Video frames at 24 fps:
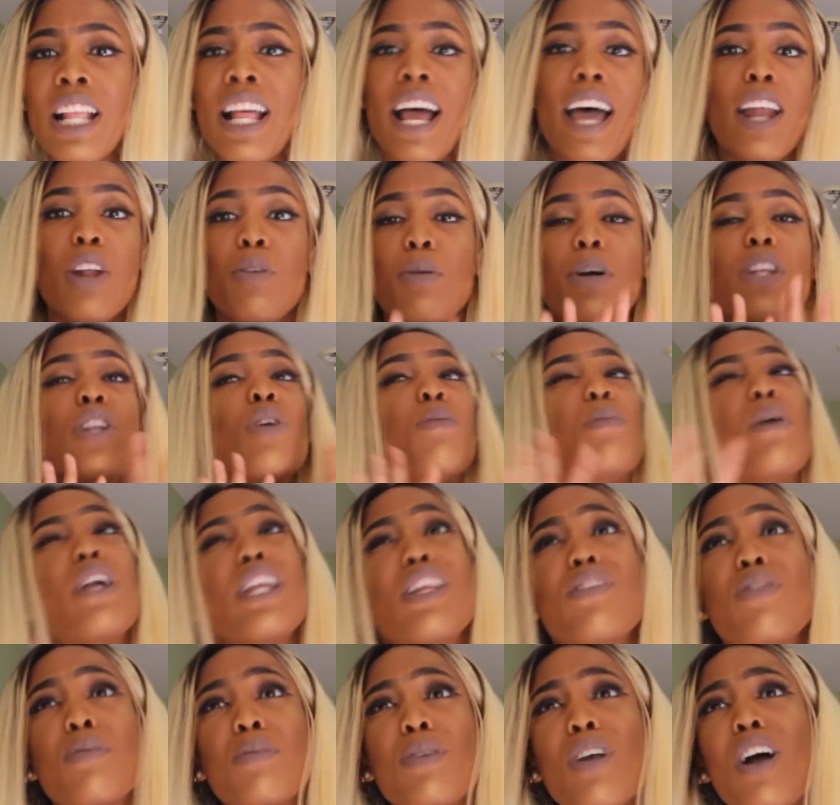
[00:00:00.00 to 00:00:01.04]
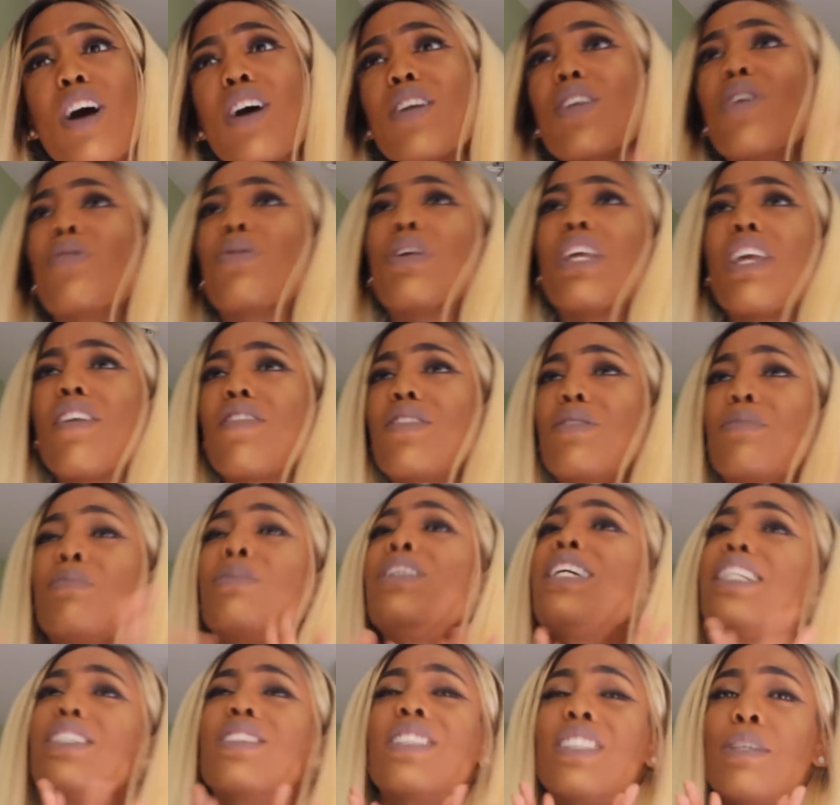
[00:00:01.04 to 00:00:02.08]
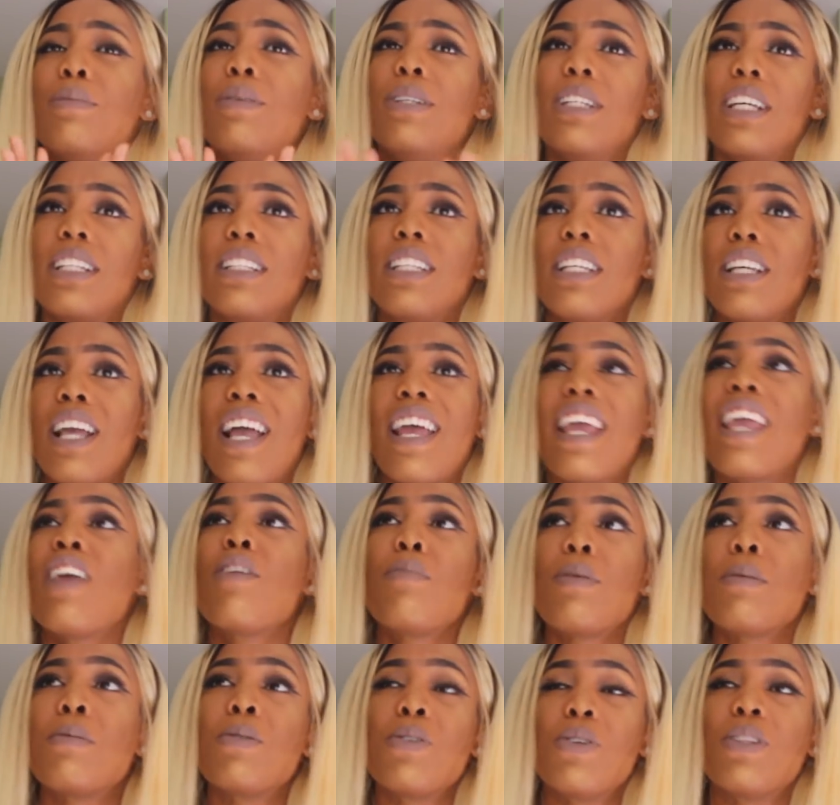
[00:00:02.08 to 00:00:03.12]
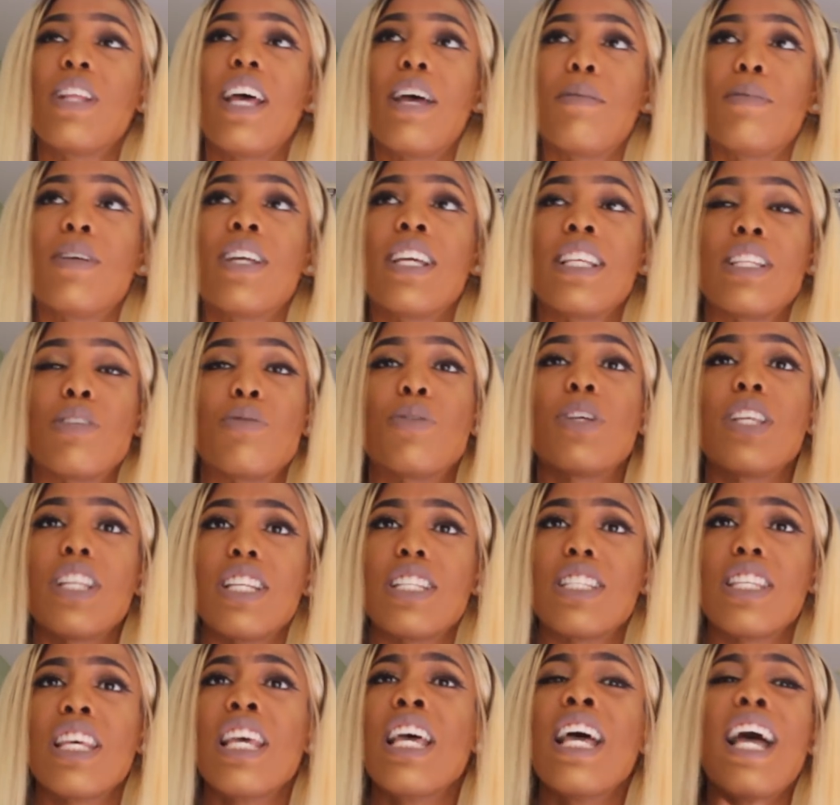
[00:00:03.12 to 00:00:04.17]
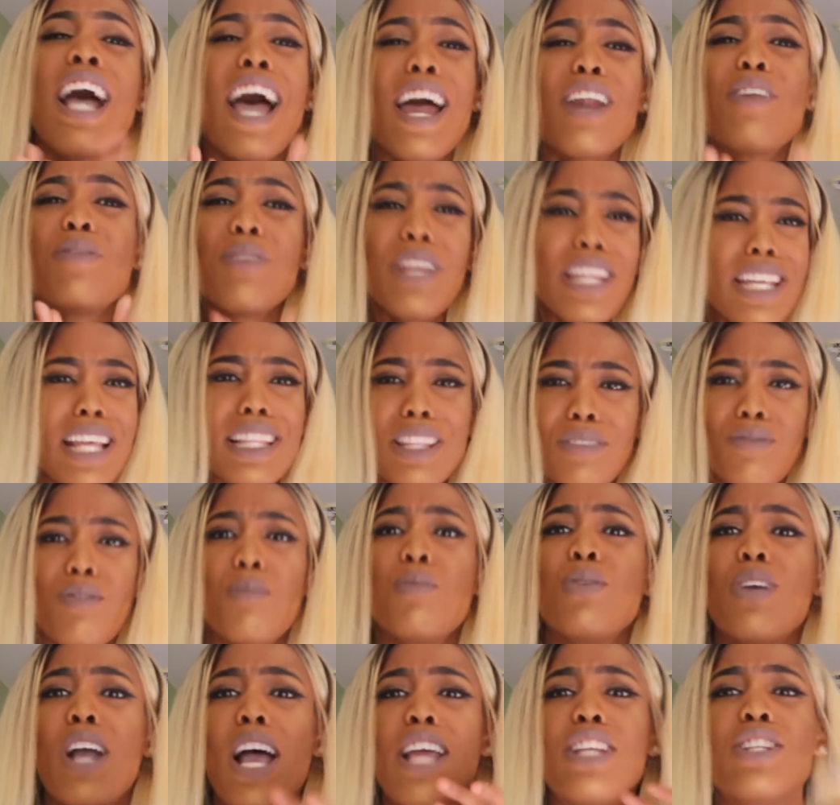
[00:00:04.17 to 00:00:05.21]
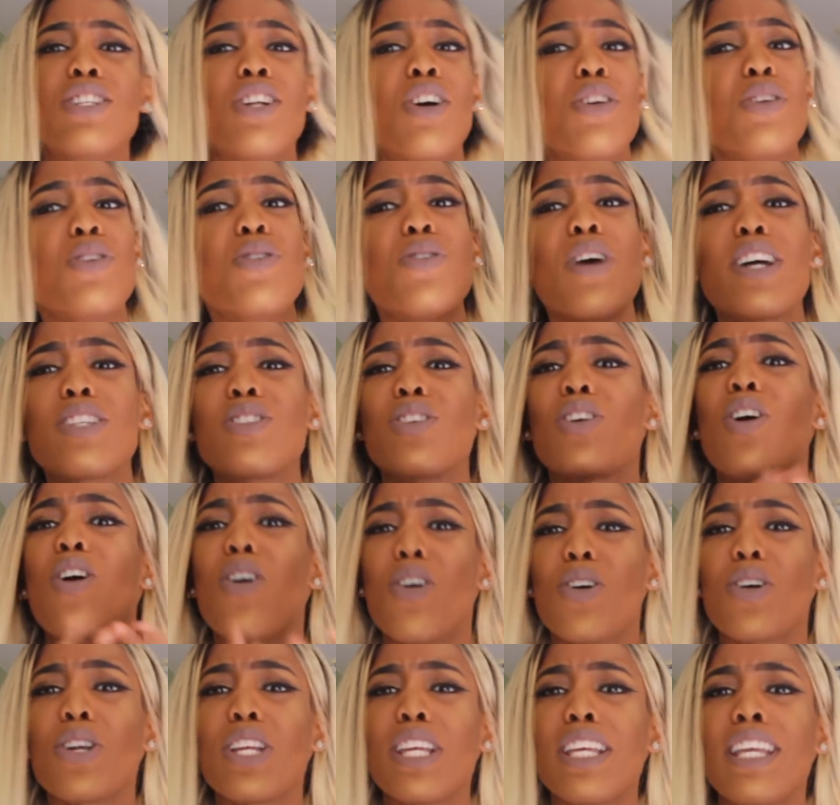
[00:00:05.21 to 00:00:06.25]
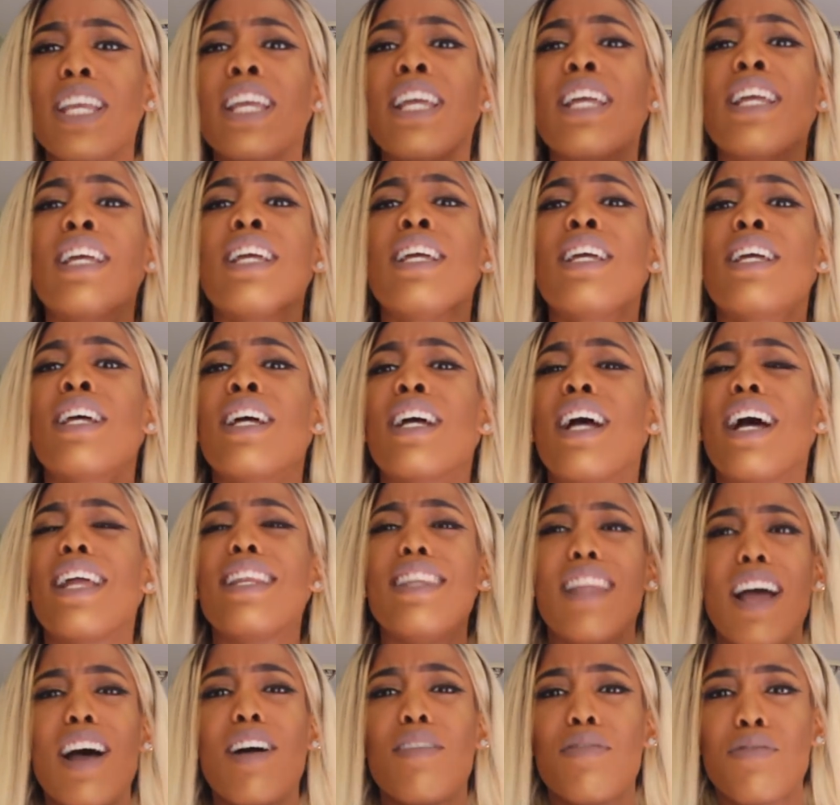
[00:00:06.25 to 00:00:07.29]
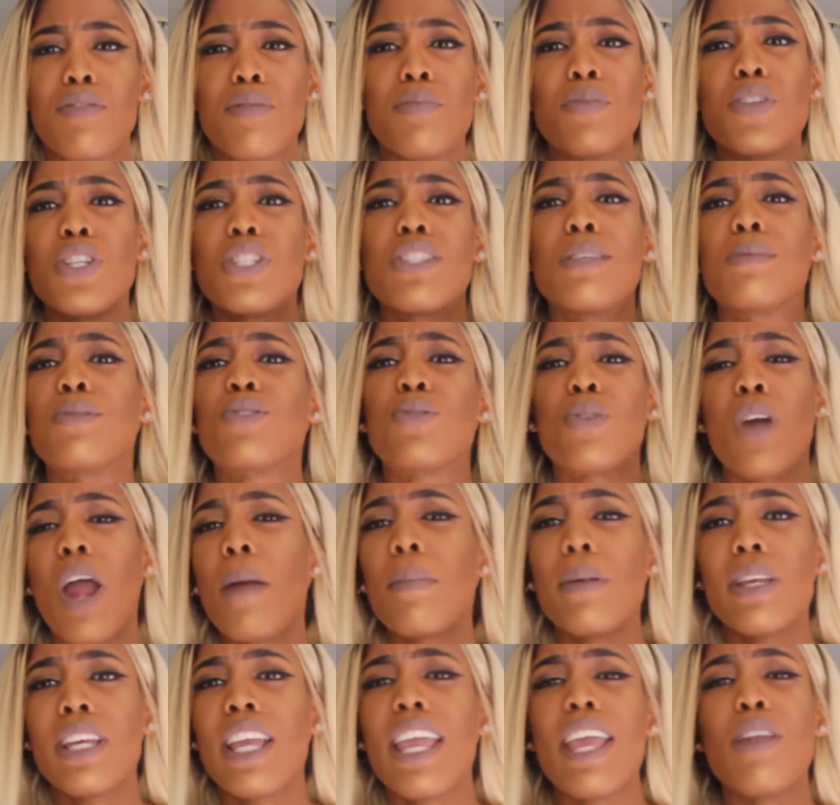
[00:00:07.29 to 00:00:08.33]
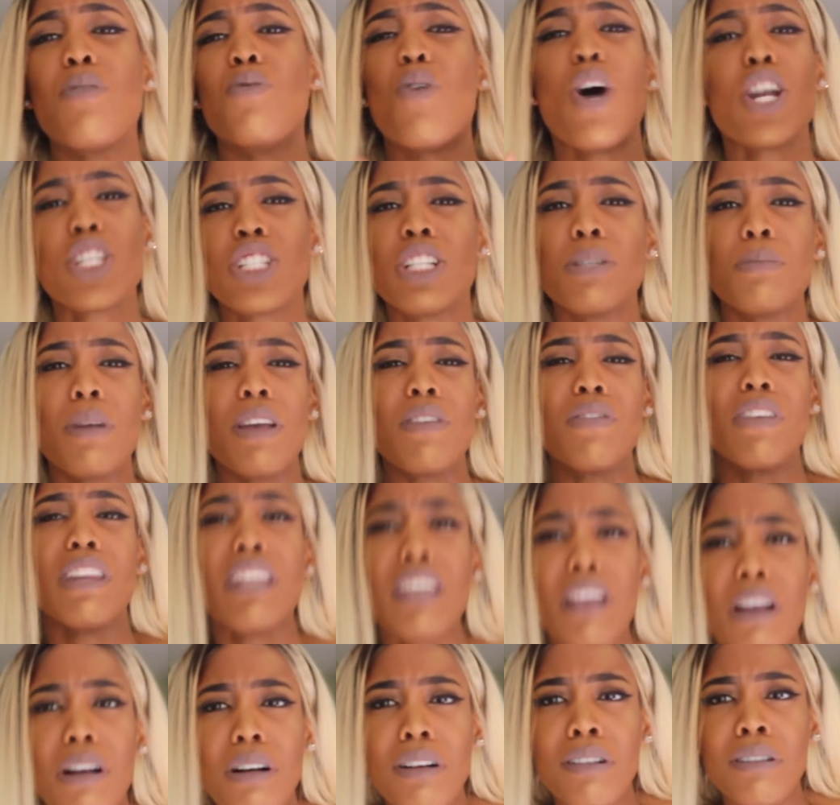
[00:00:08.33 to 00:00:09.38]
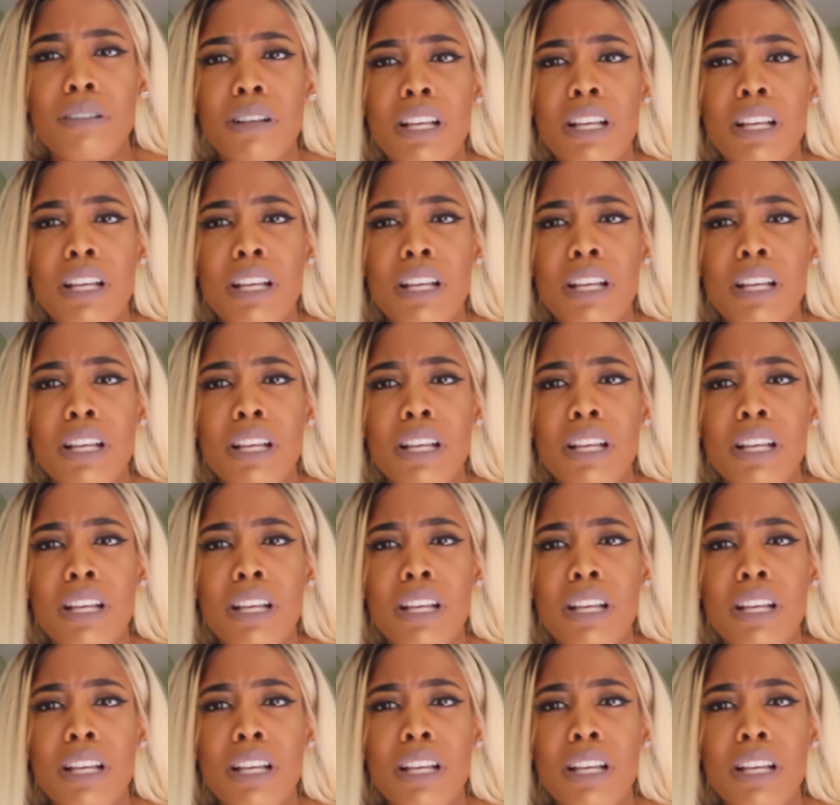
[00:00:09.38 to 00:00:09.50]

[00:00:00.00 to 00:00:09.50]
I don't want no money from y'all, no gifts. Please don't send me nothing. I hate when people do that because it really just, I don't need nothing from you guys. You know, you guys are already enough from just subscribing and watching my video.